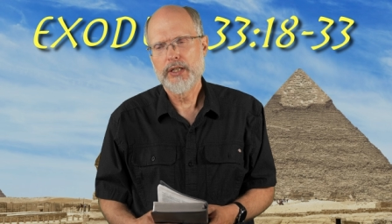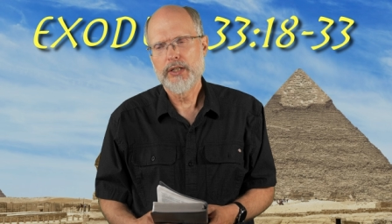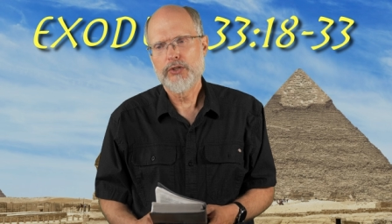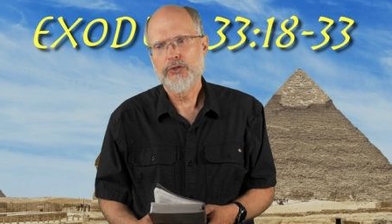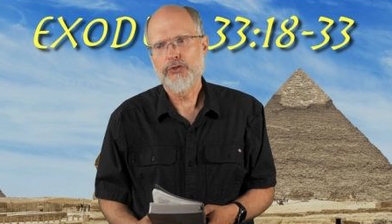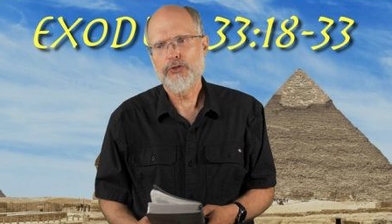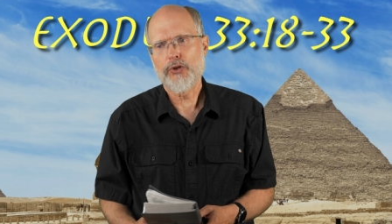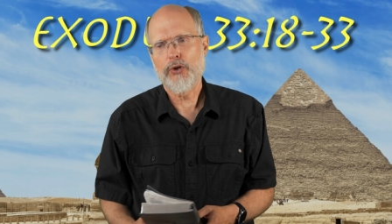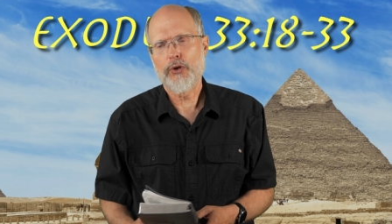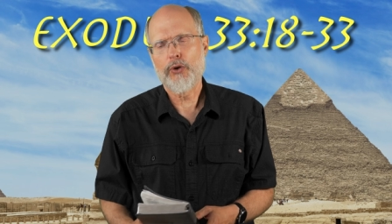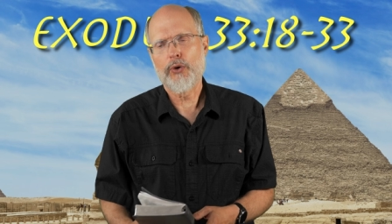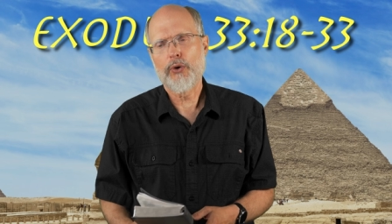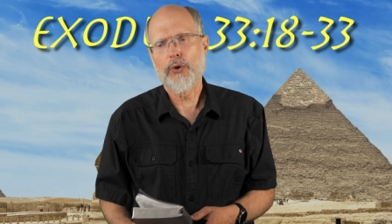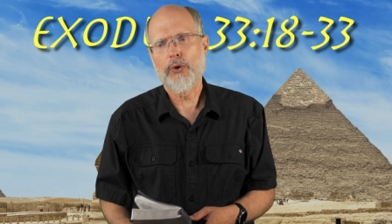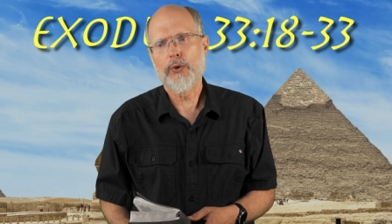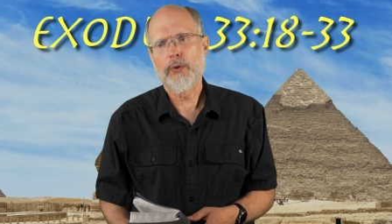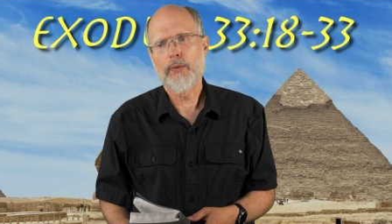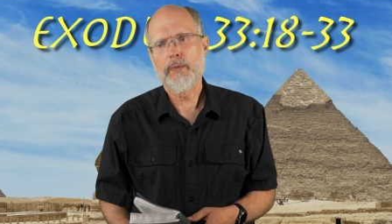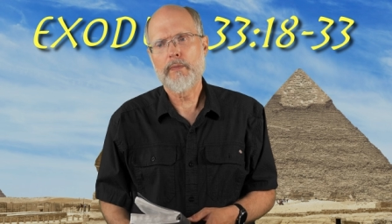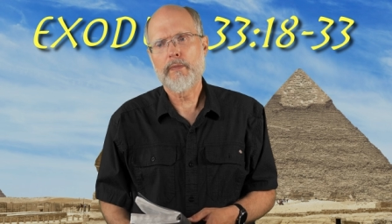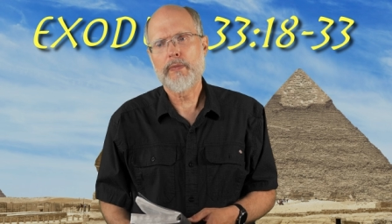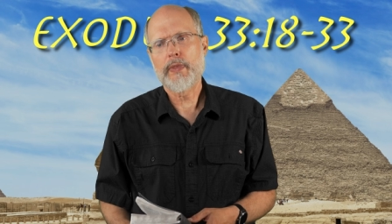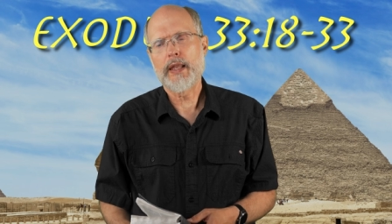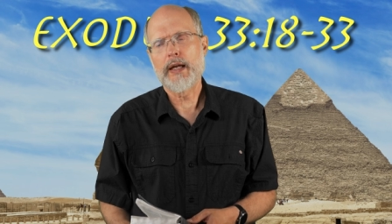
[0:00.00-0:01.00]

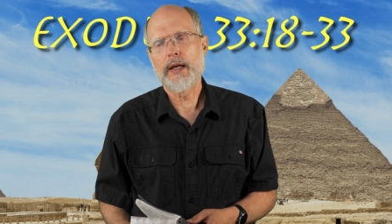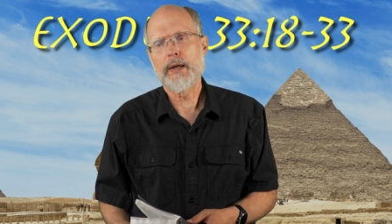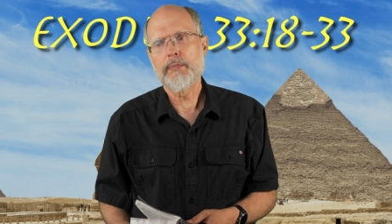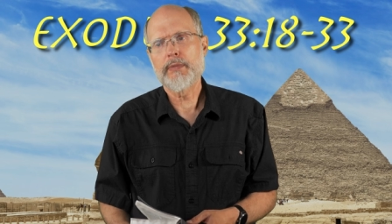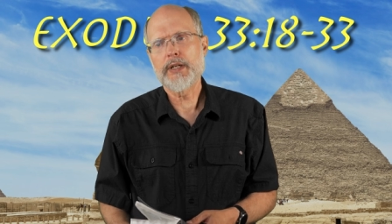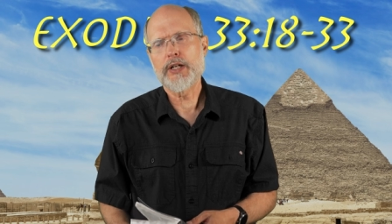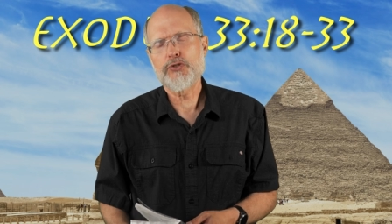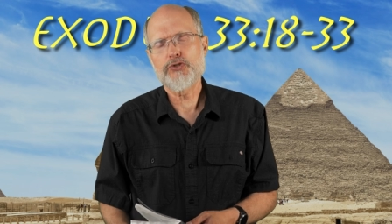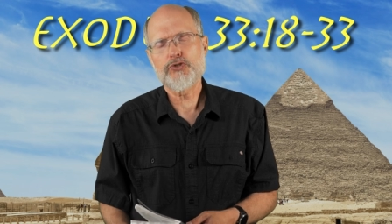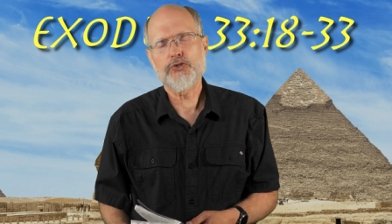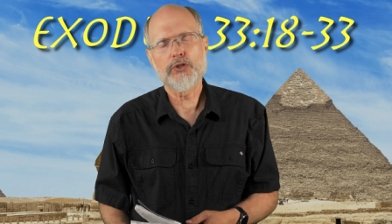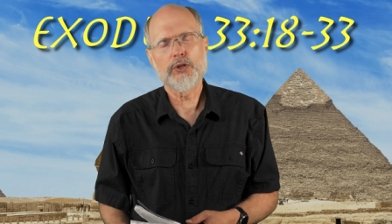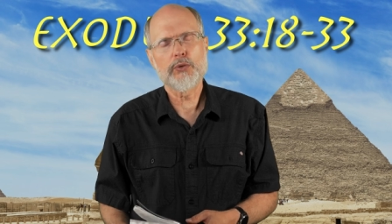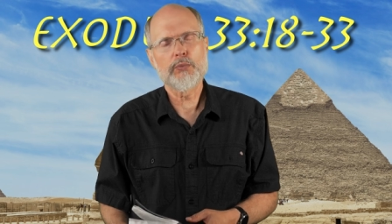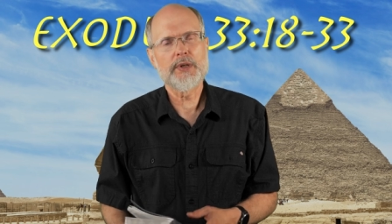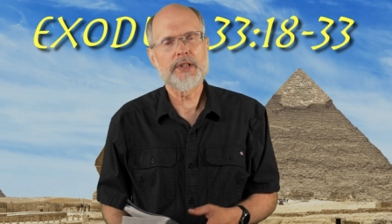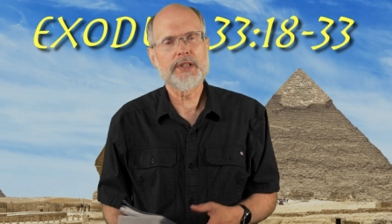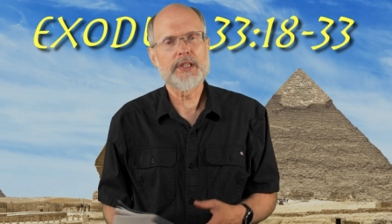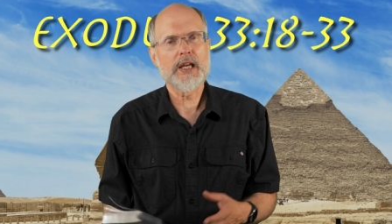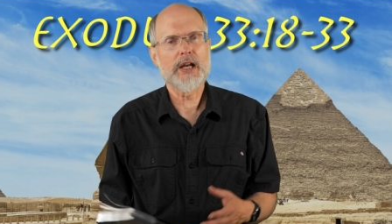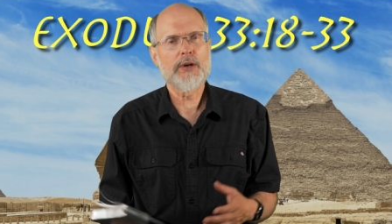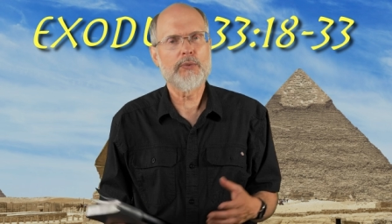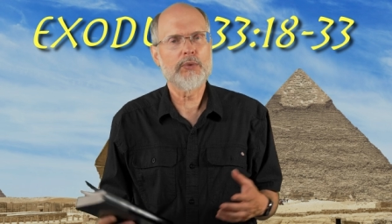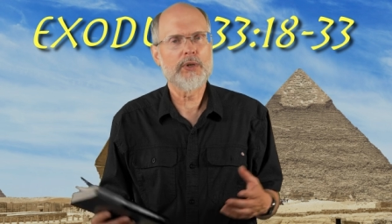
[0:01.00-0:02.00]
So I'm not sure
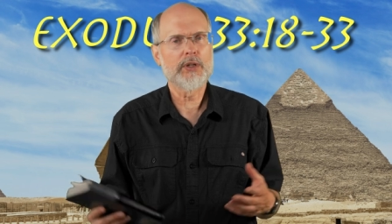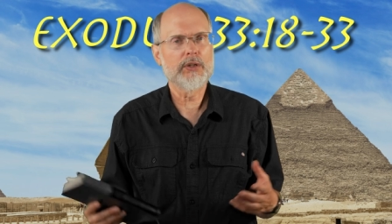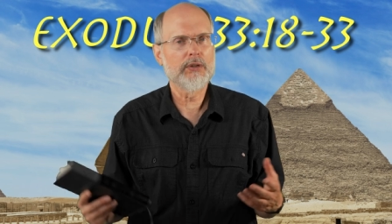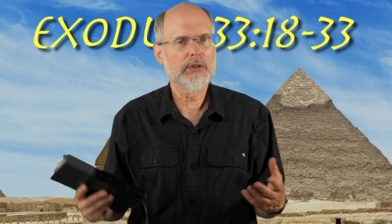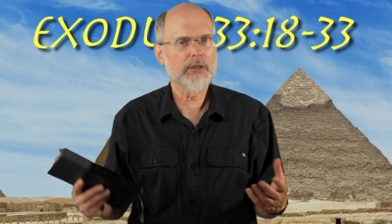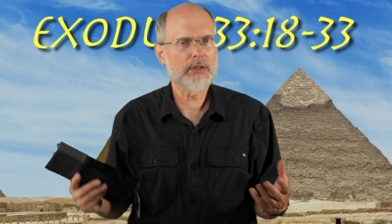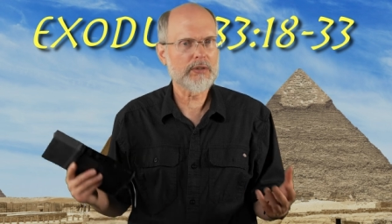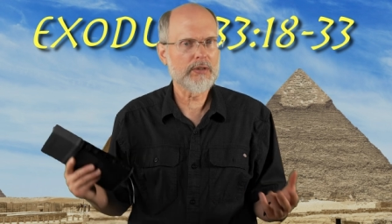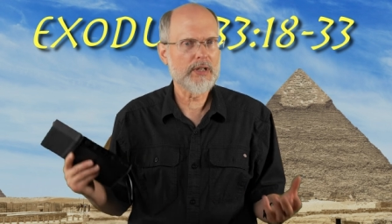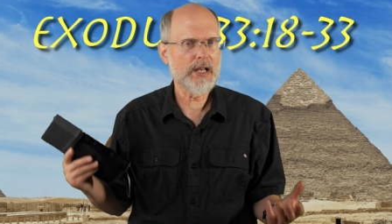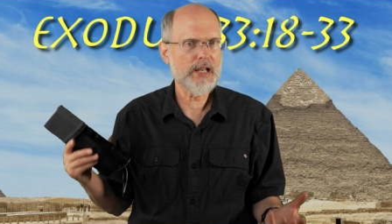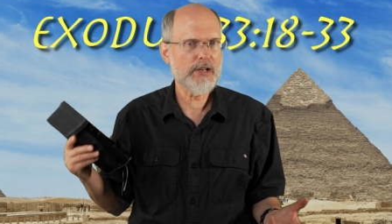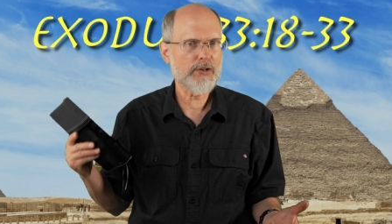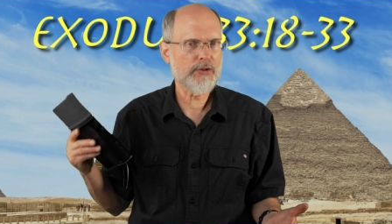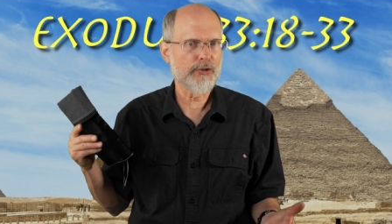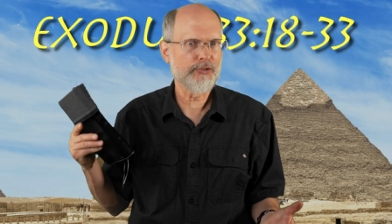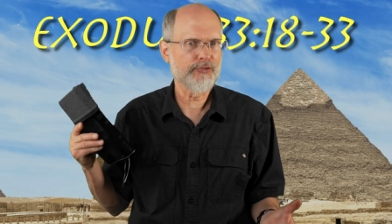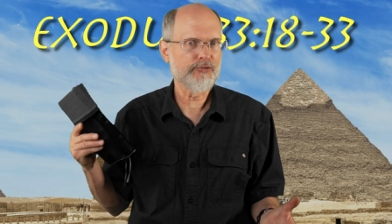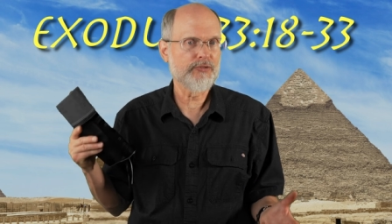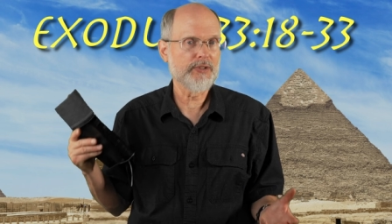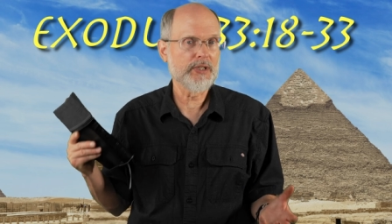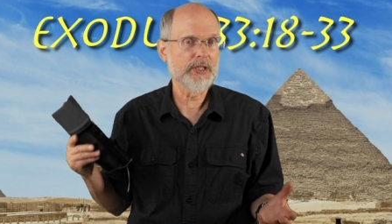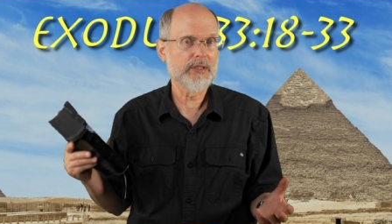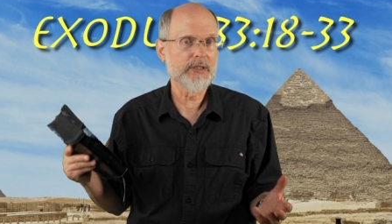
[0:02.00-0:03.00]
what that would look like or
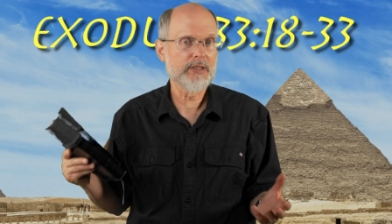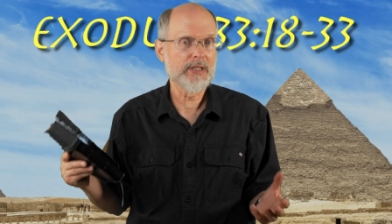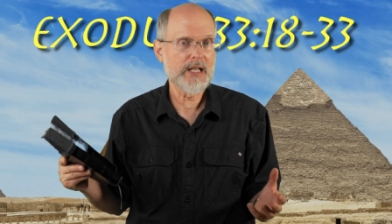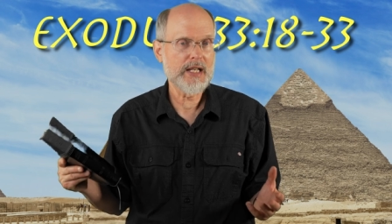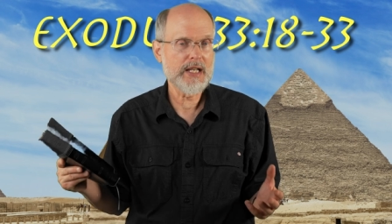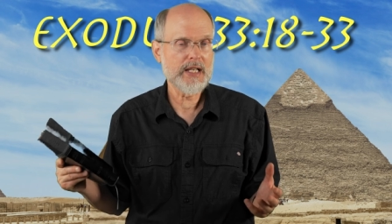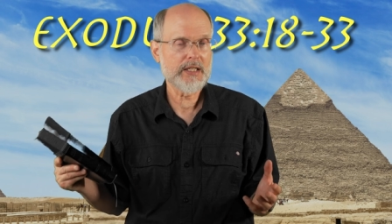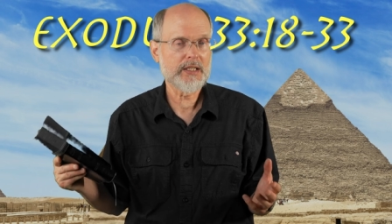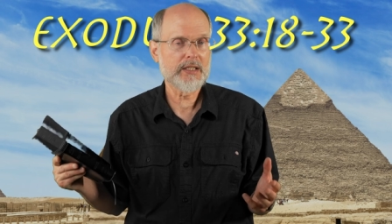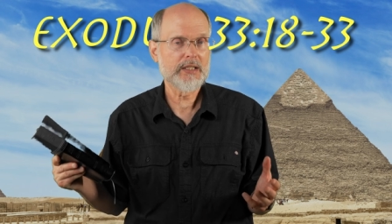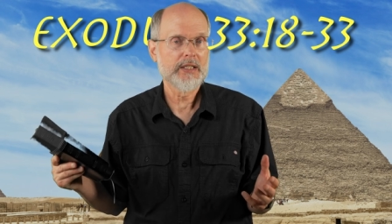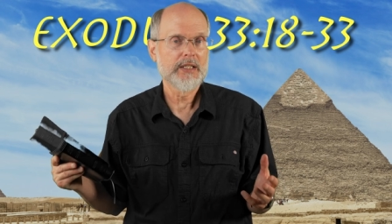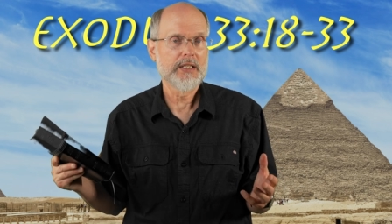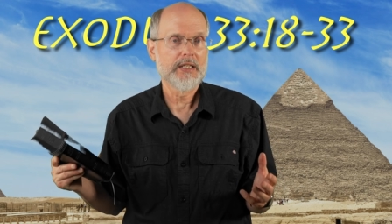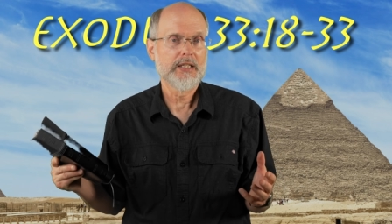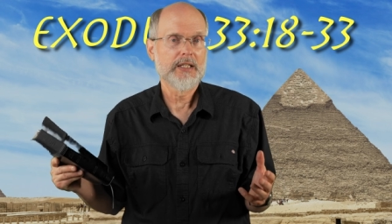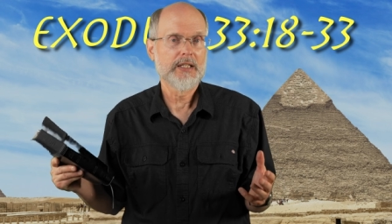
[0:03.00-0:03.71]
feel like,